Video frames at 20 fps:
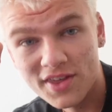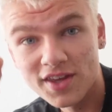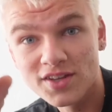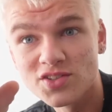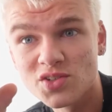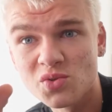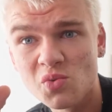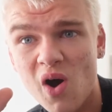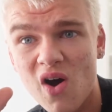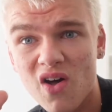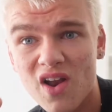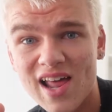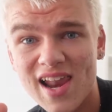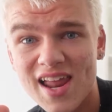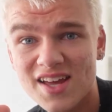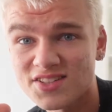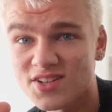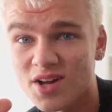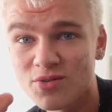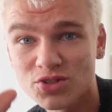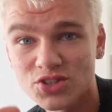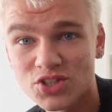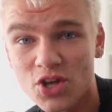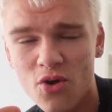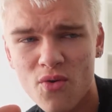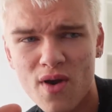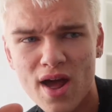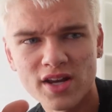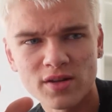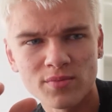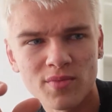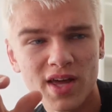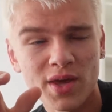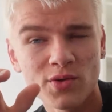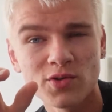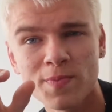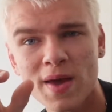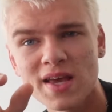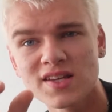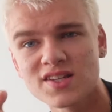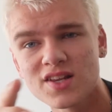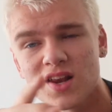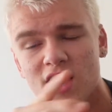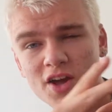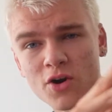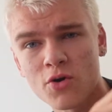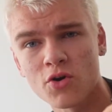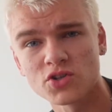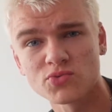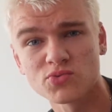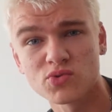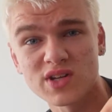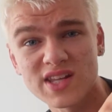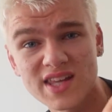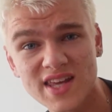thing is as well, like, last night was so random. Like, it was basically like a cross between